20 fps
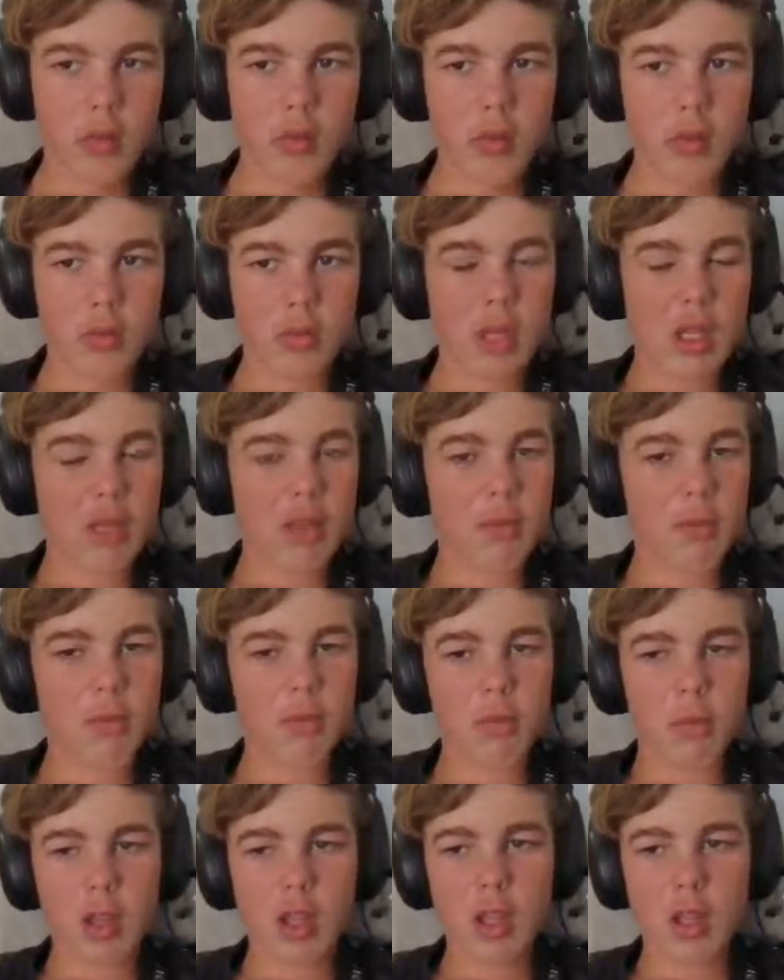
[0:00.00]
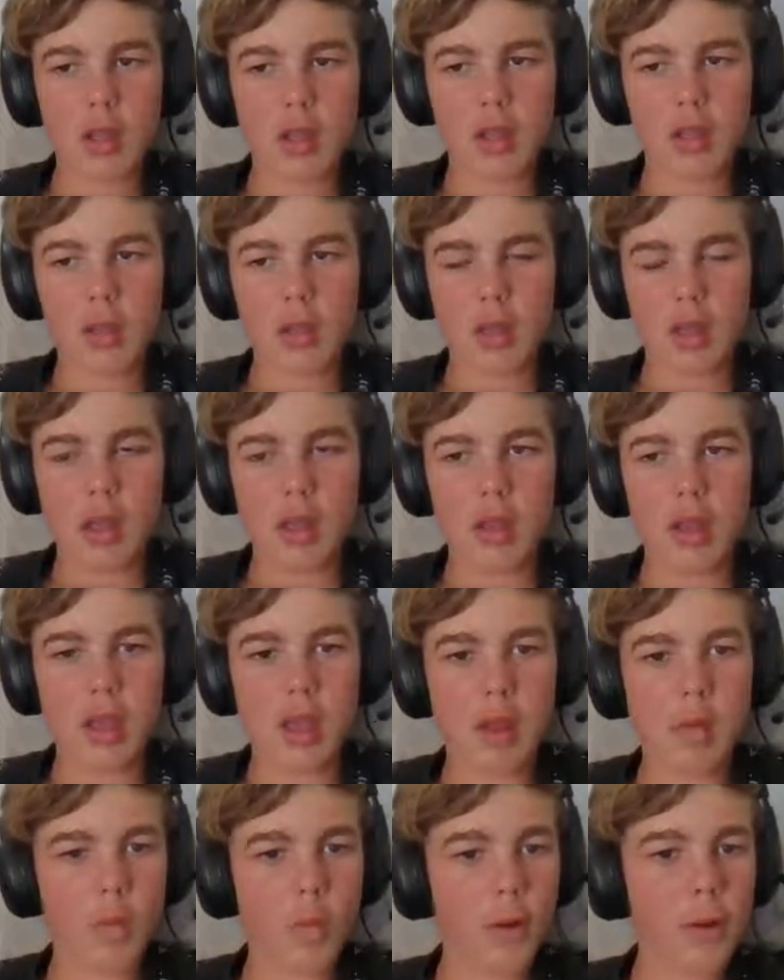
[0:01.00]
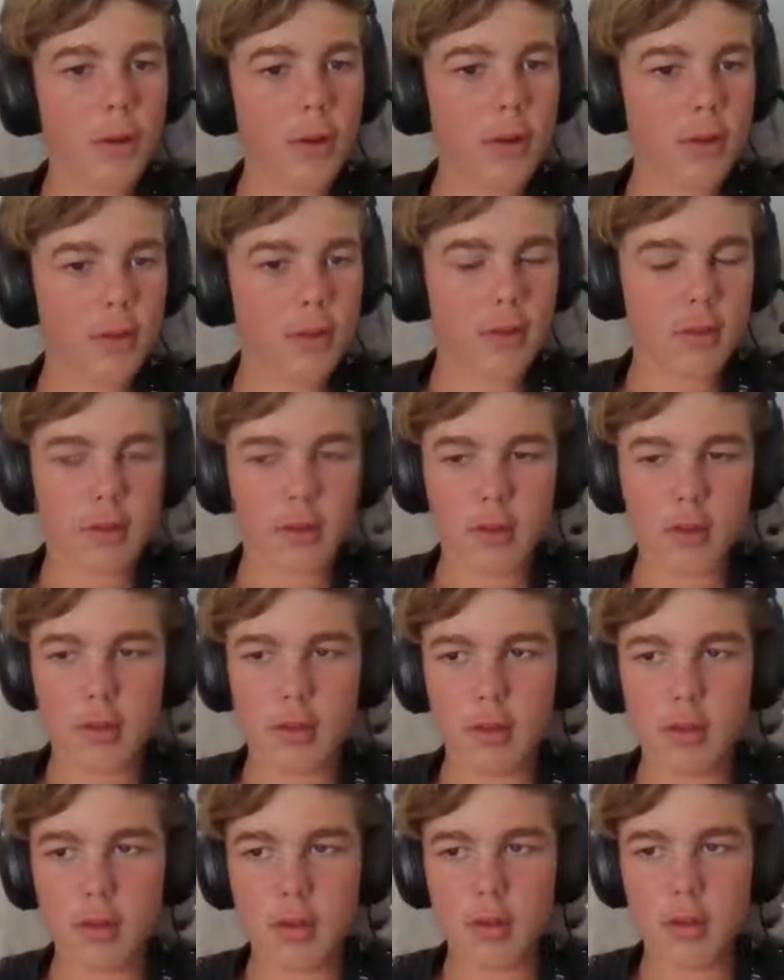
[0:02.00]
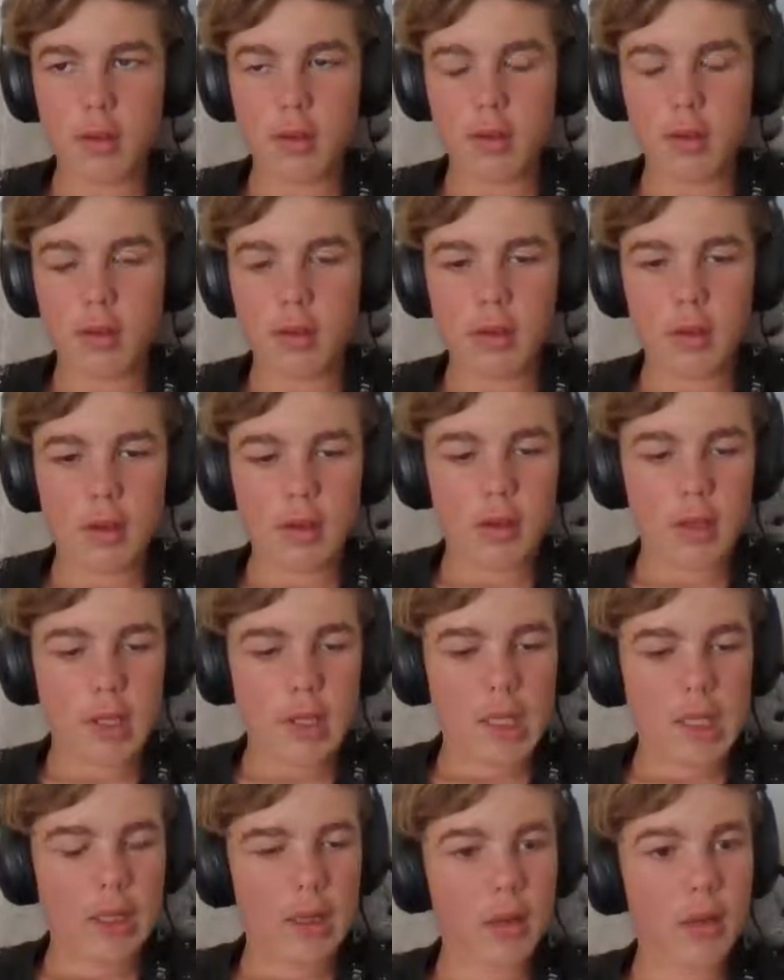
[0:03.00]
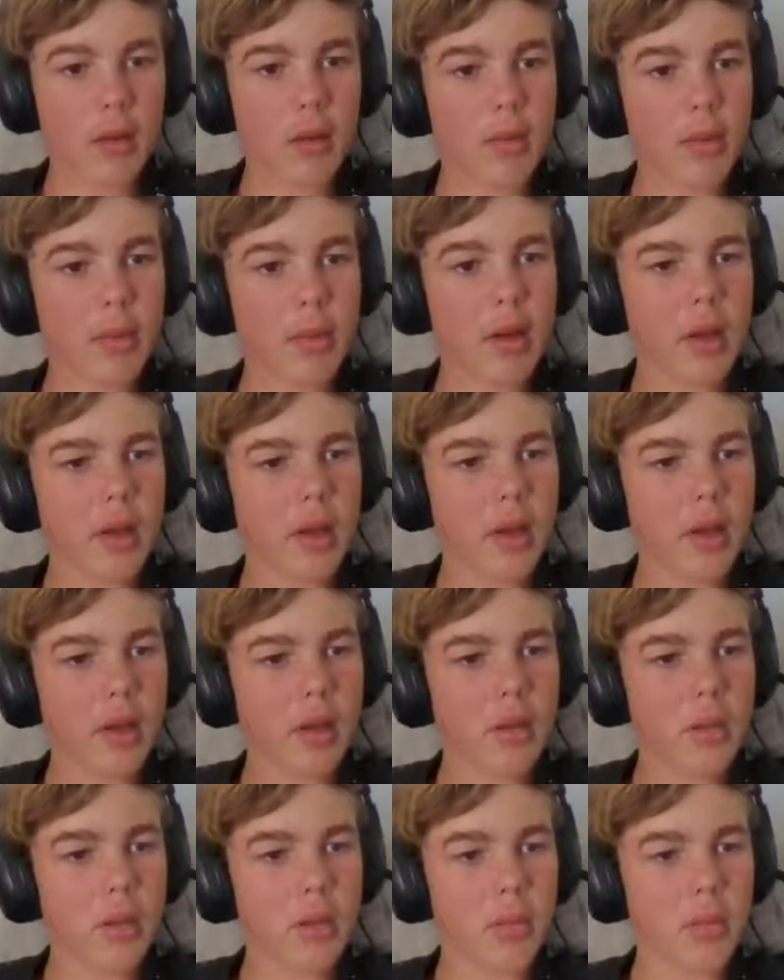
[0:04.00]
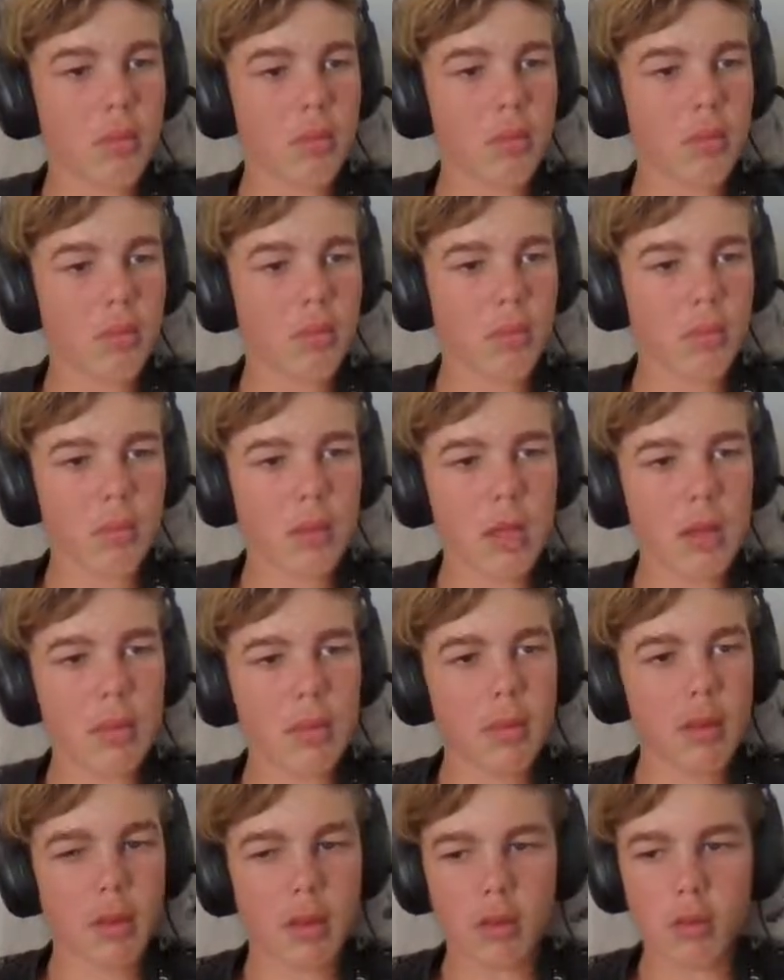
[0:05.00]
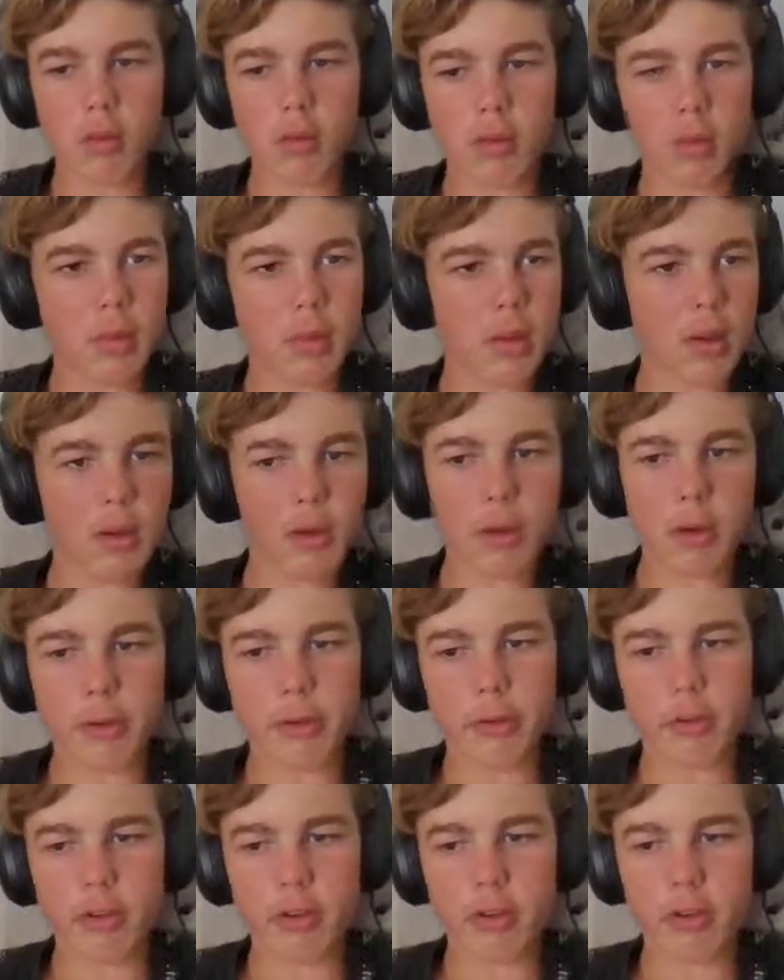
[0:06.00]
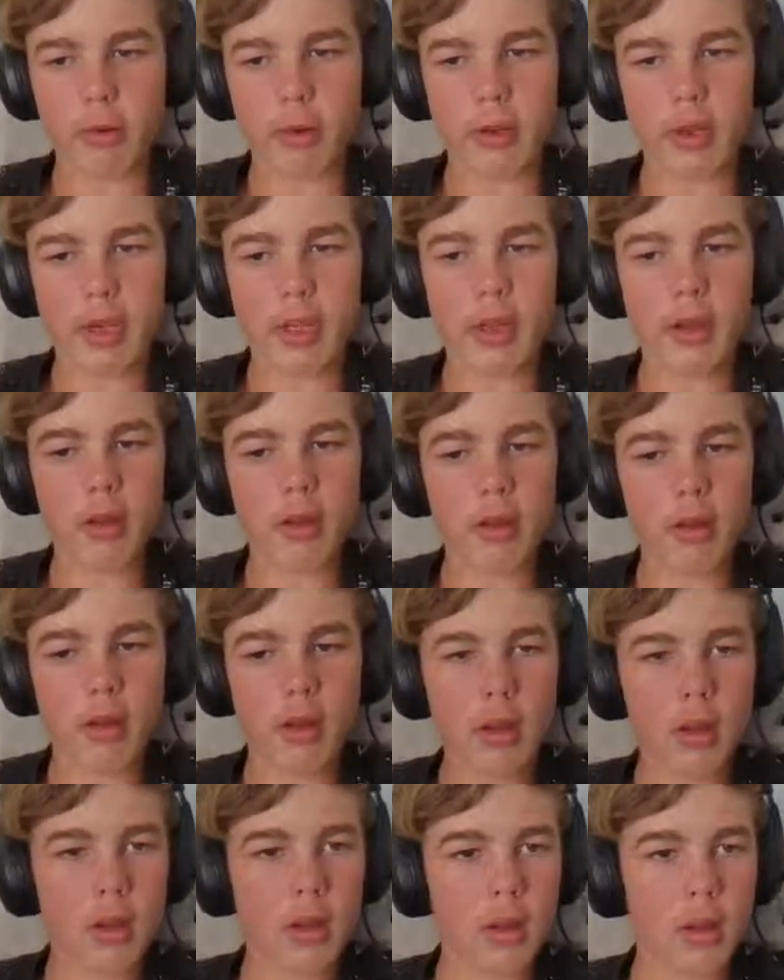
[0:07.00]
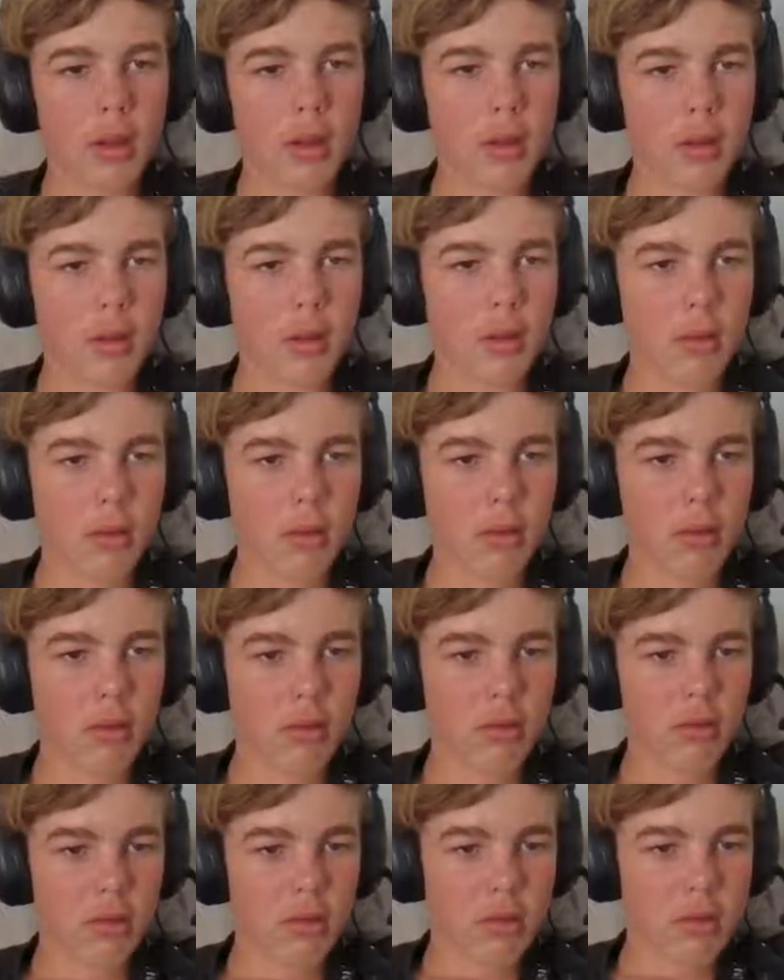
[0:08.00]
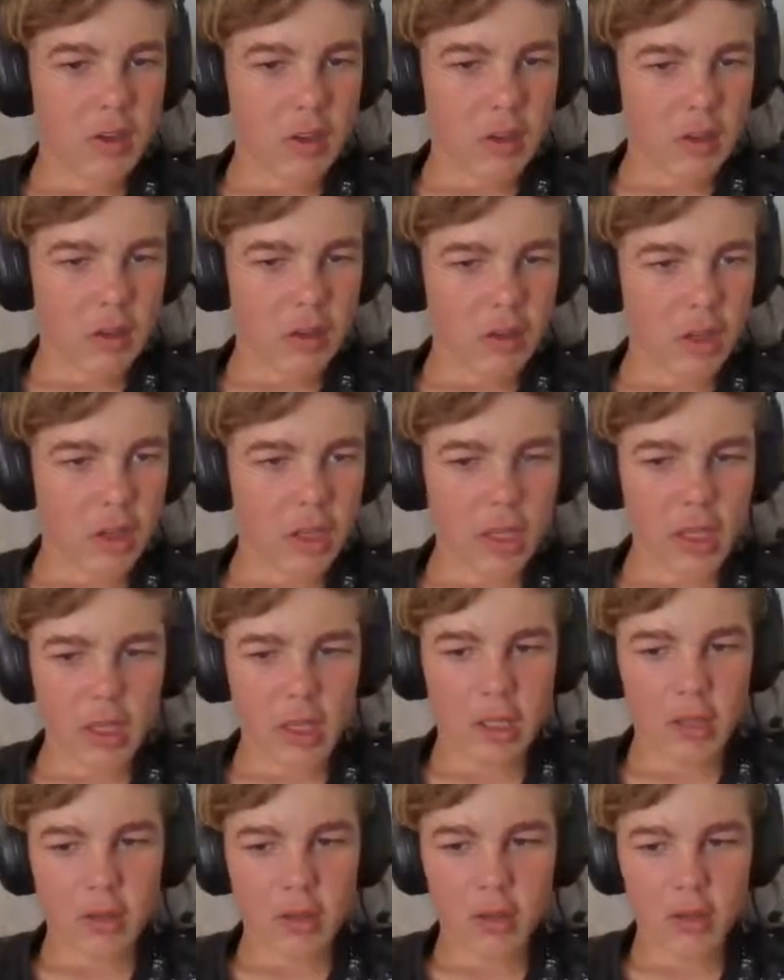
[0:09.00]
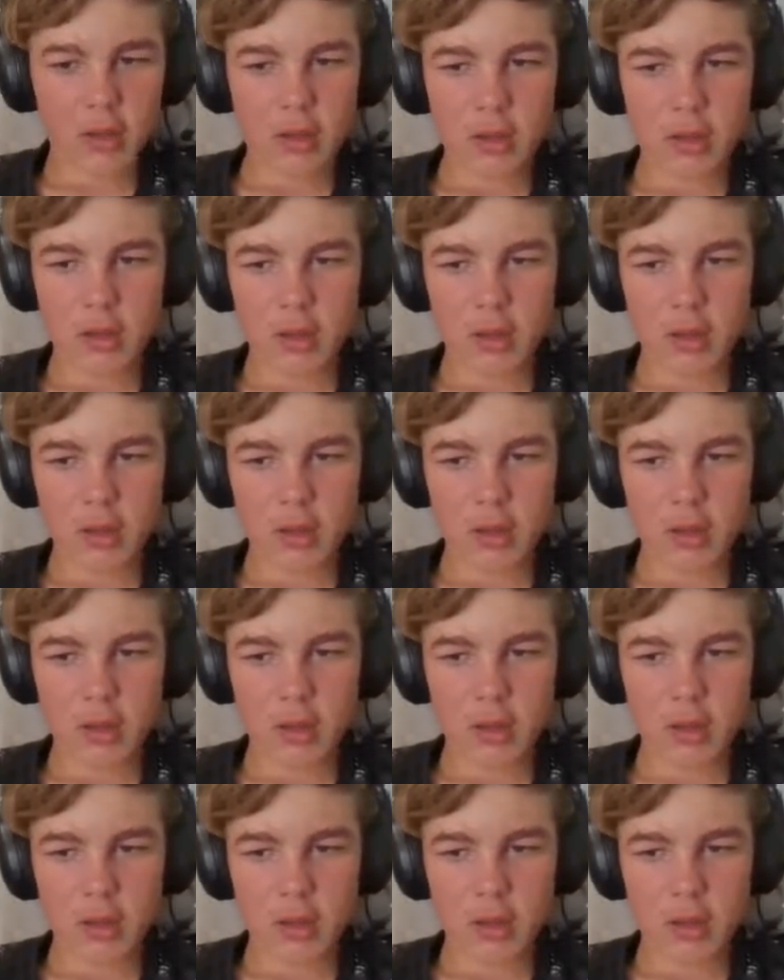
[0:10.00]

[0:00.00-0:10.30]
And that's it. Now the game works. But maybe I'll do a bit of polishing right now. Just change the colors.